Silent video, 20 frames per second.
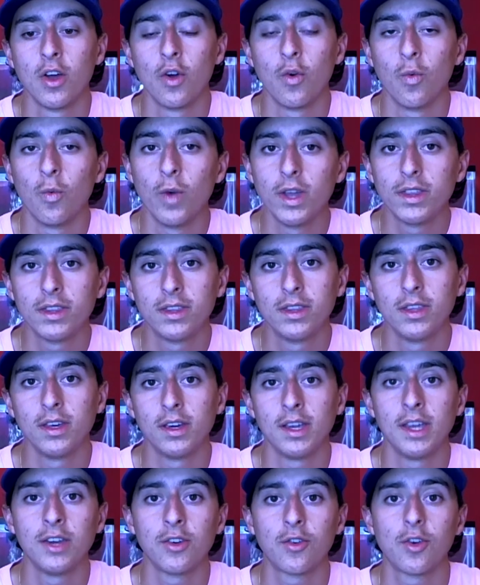with
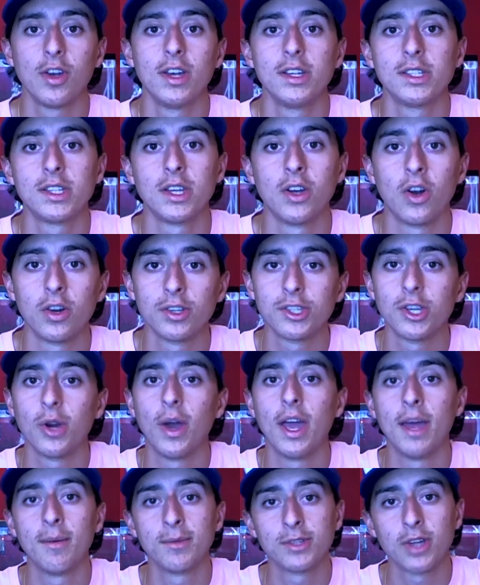the increase in also
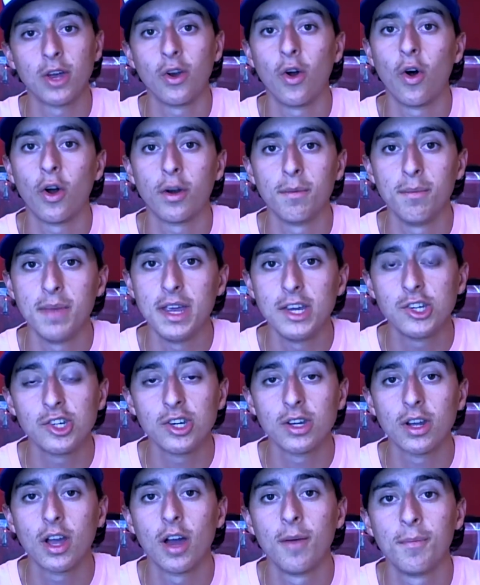Amazon
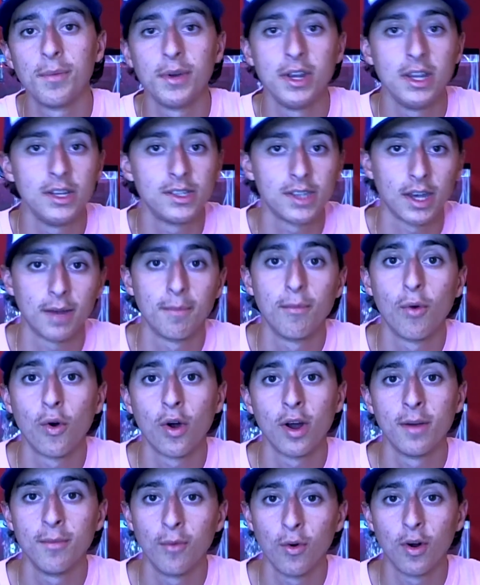automation companies, like
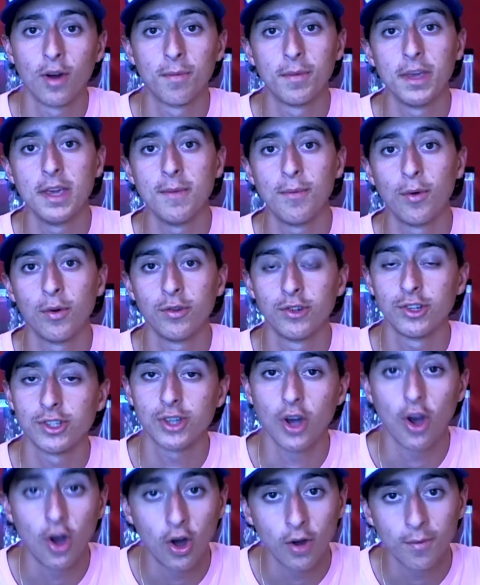more and more people just
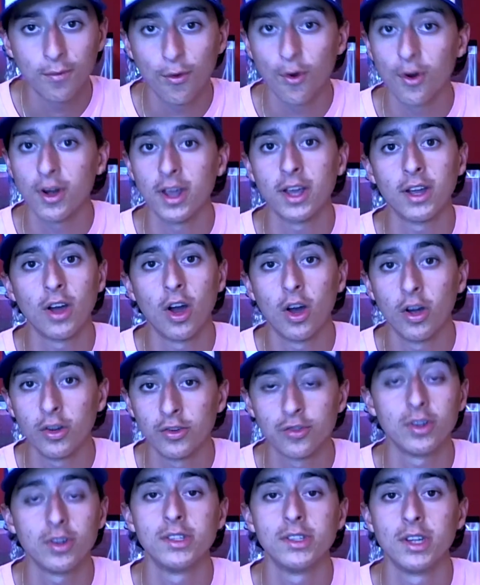onboarding
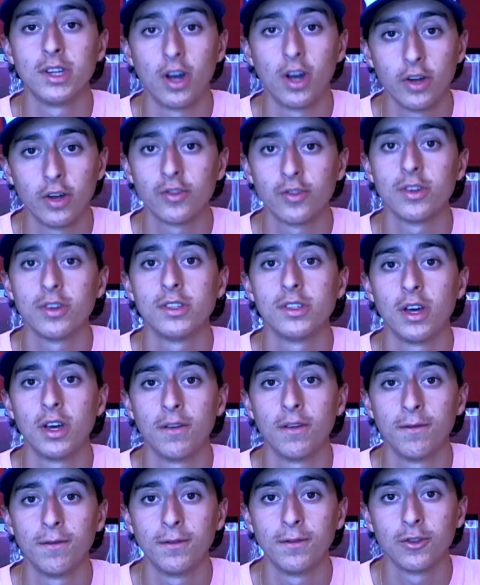hundreds and hundreds
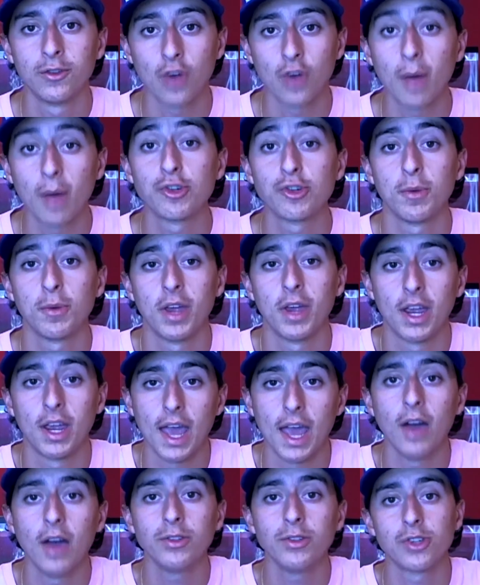of dropshipping
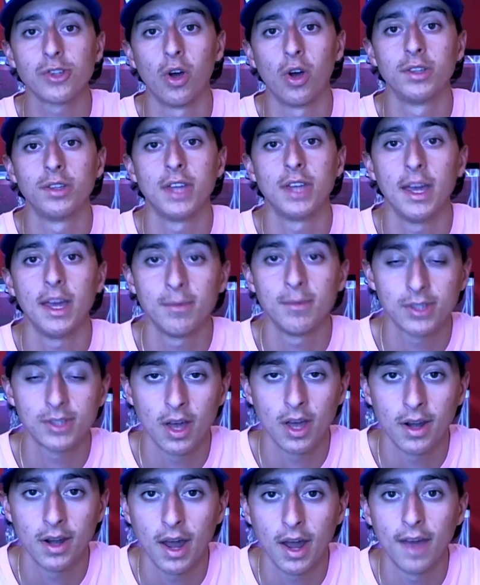accounts onto
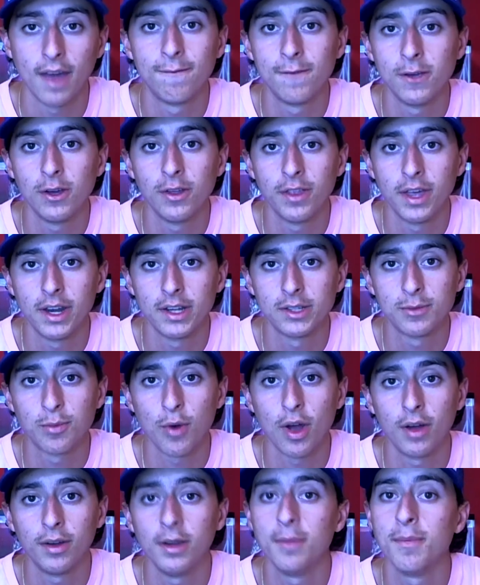Amazon, I feel that it's
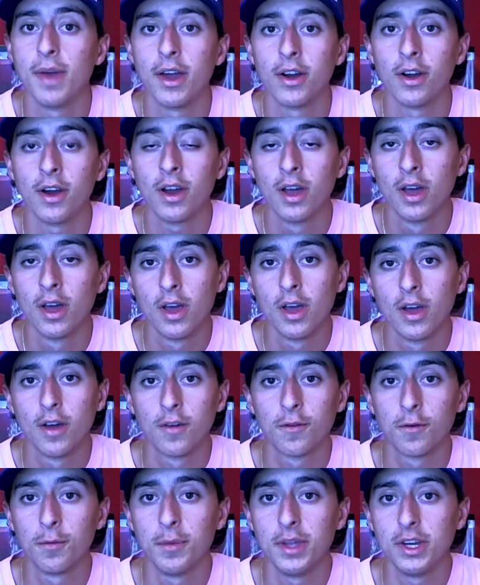probably better
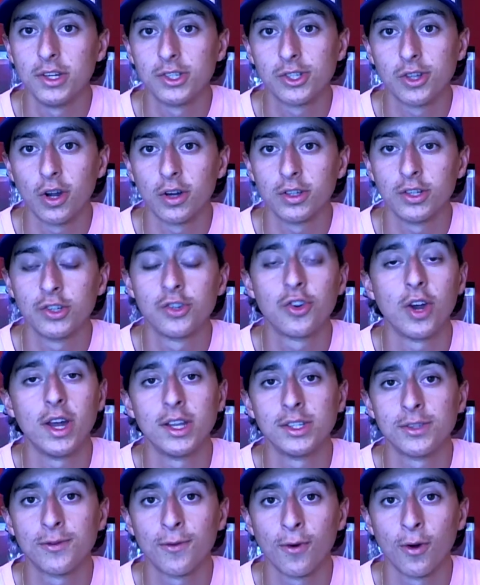for me to start to
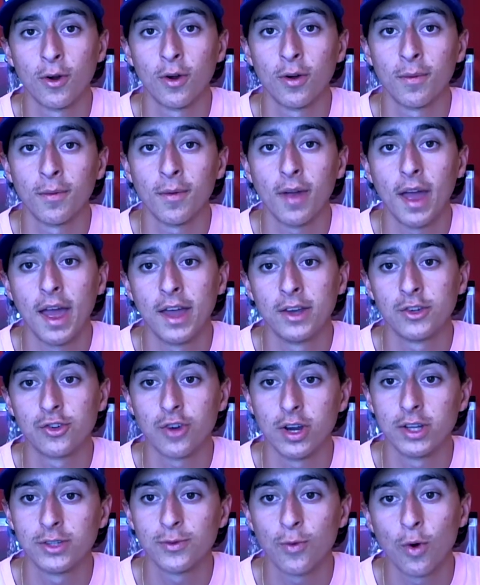transfer and
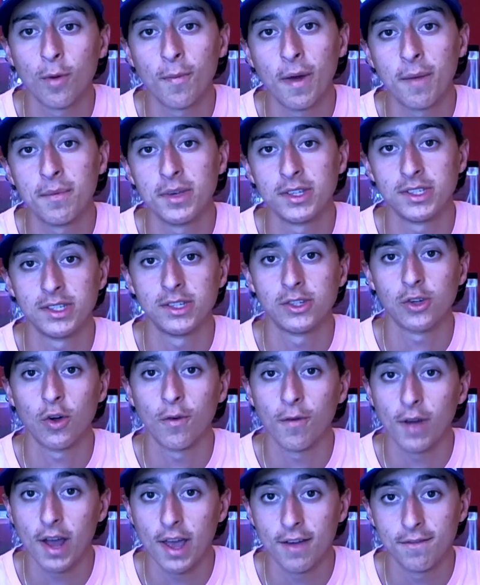transform my business
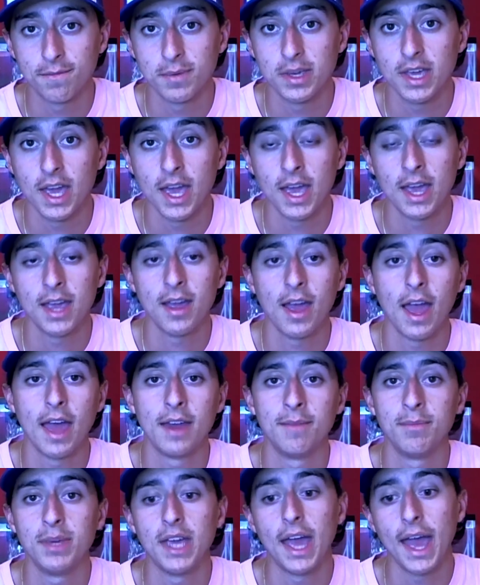over to FBA
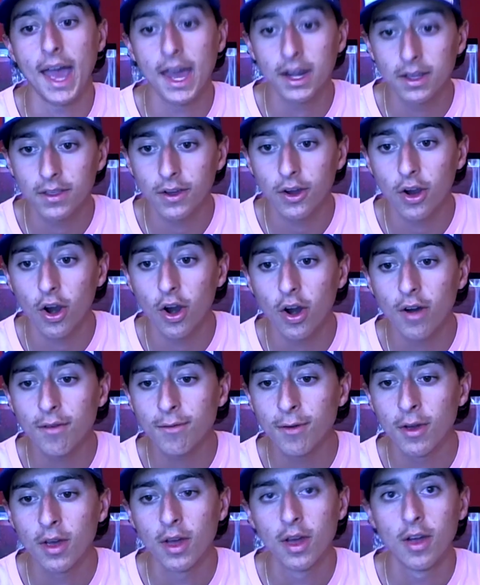and be ahead of the curve
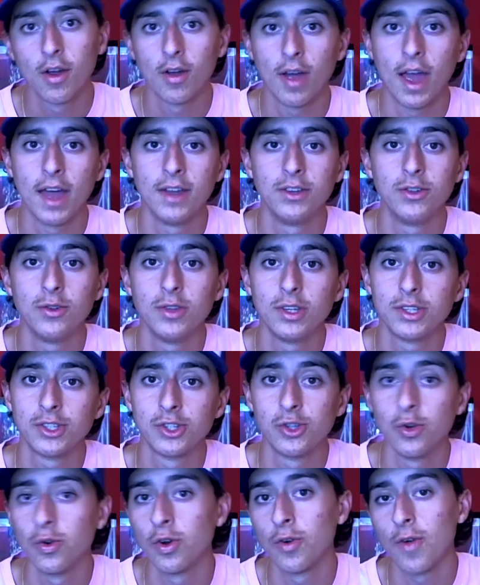and do this
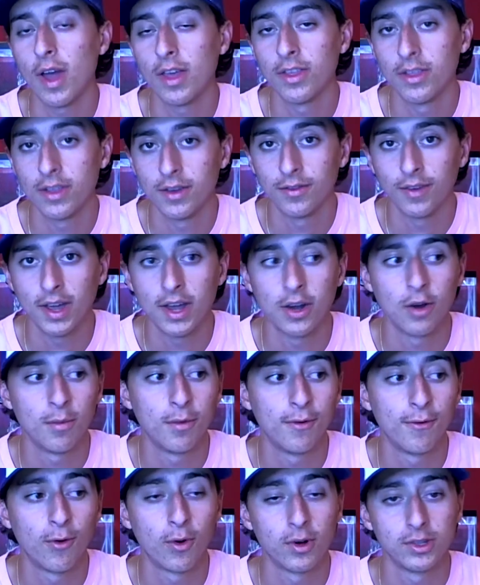sooner rather than later
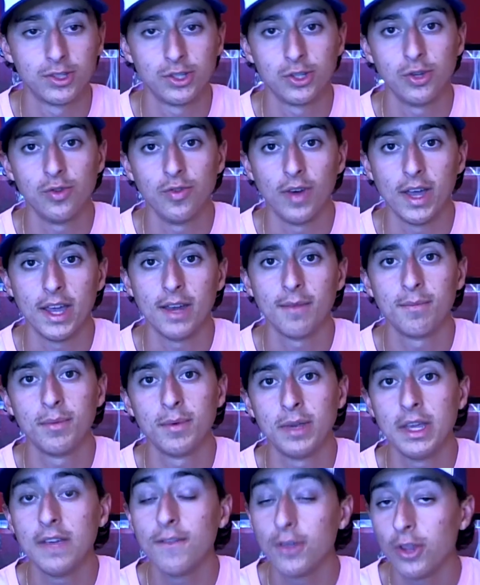before it's too late.
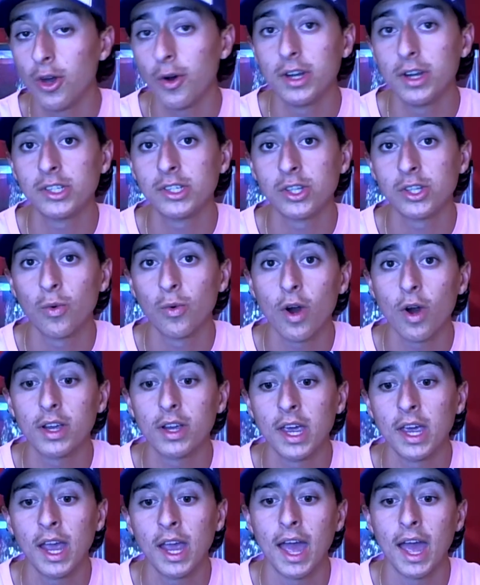Even though it is still
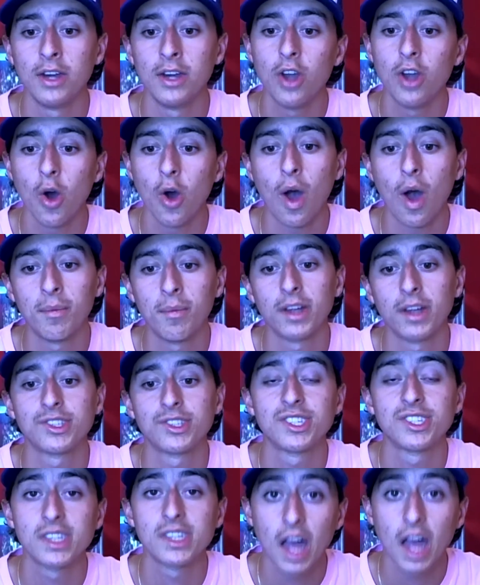working, and no, I'm not
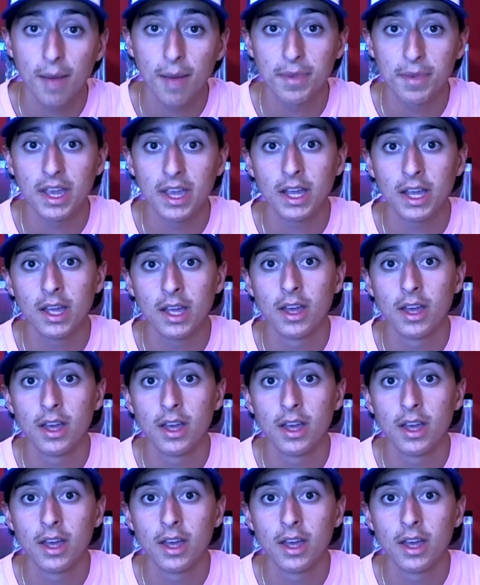stopping